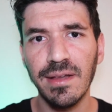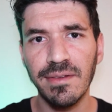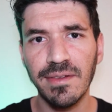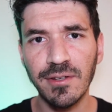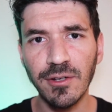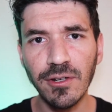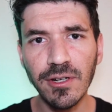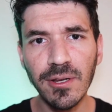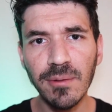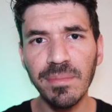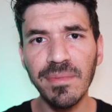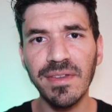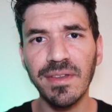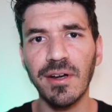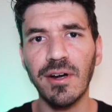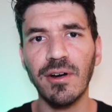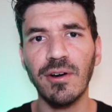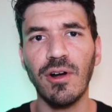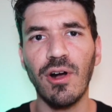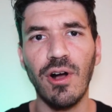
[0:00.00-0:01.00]
Startups
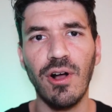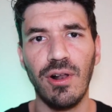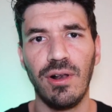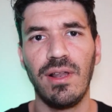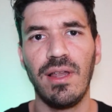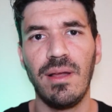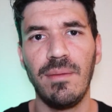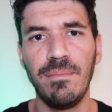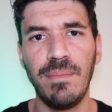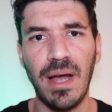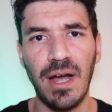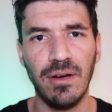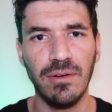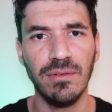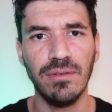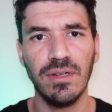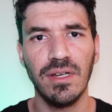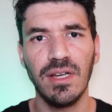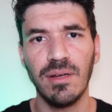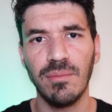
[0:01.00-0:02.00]
are all about
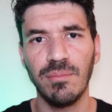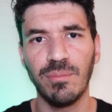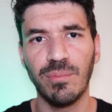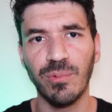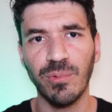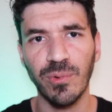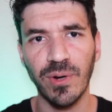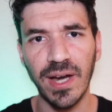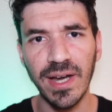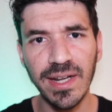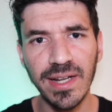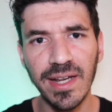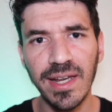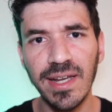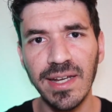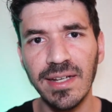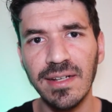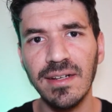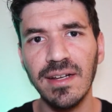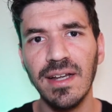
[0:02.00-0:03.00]

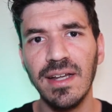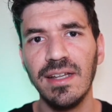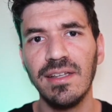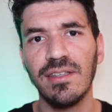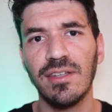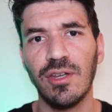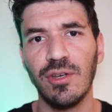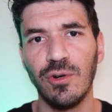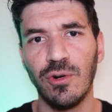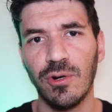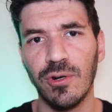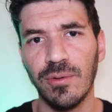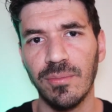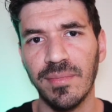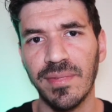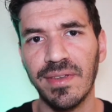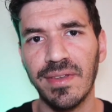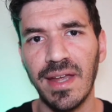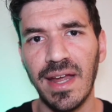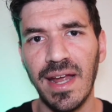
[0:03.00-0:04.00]
breaking the
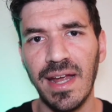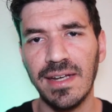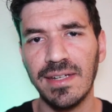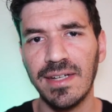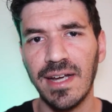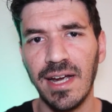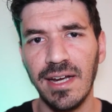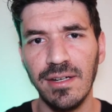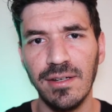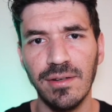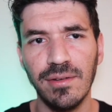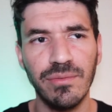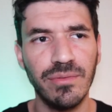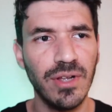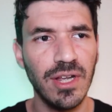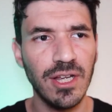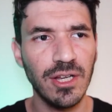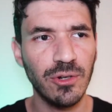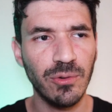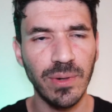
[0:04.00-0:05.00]
norms and kind of
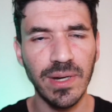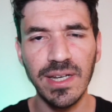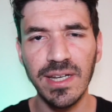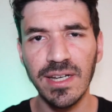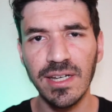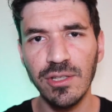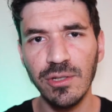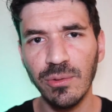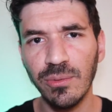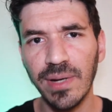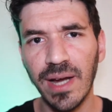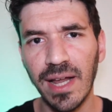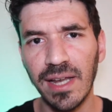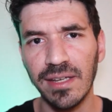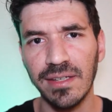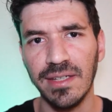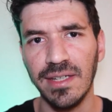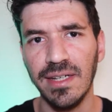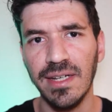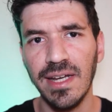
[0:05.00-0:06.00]
creating a new
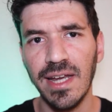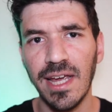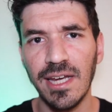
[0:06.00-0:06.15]
reality,